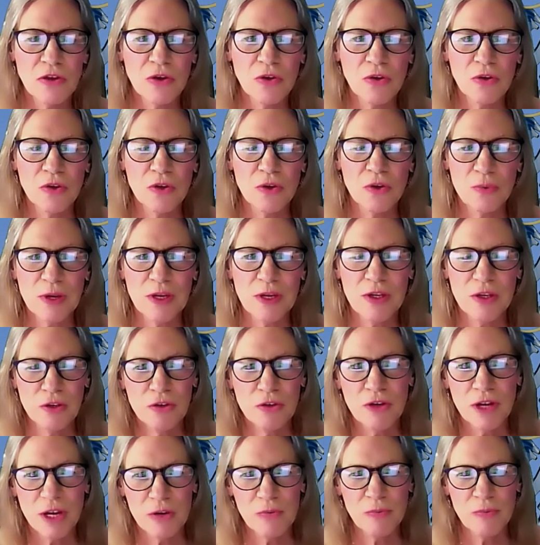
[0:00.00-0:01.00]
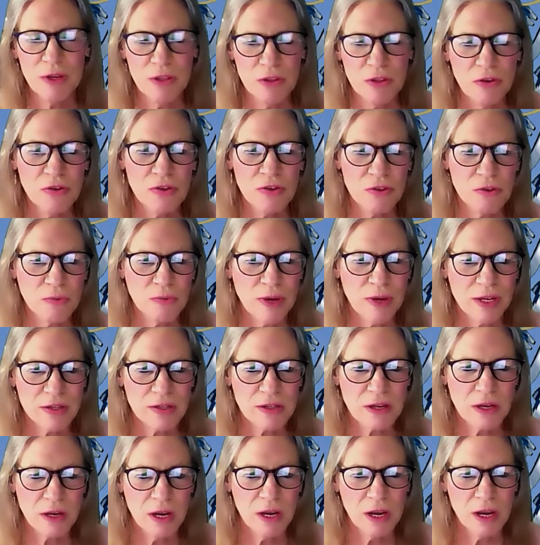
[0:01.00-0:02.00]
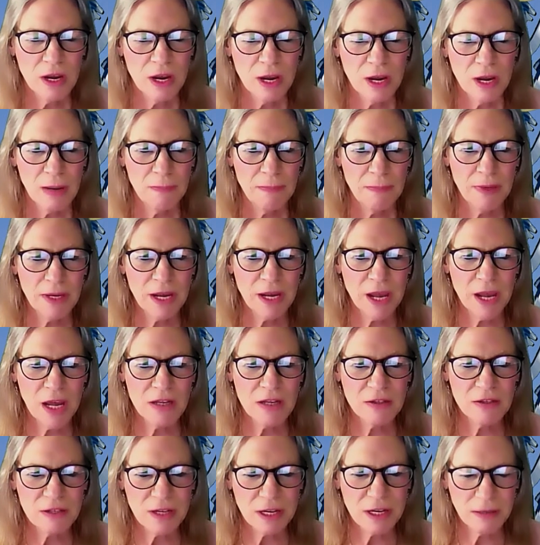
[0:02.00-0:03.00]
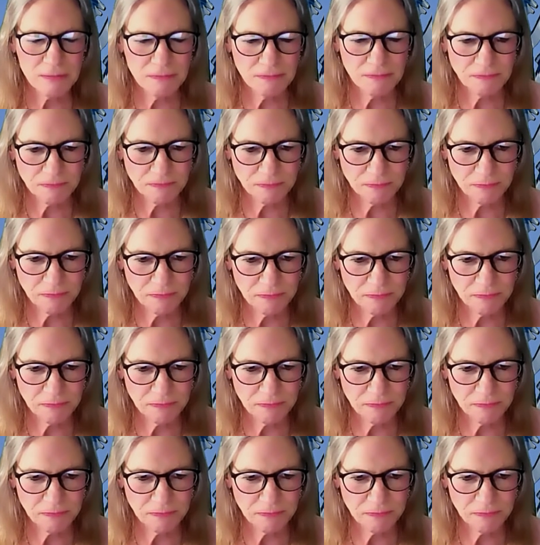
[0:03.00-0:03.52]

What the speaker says: So you can reduce the risk, because then